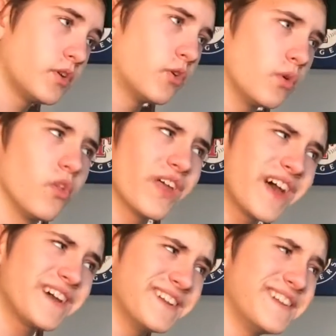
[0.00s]
Oh, well
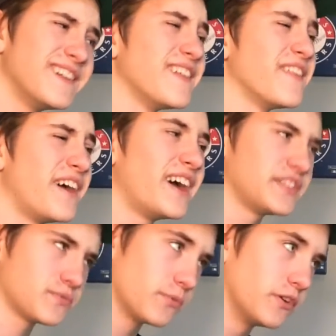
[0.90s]
that,
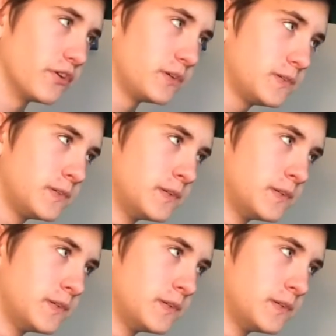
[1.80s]
that's real.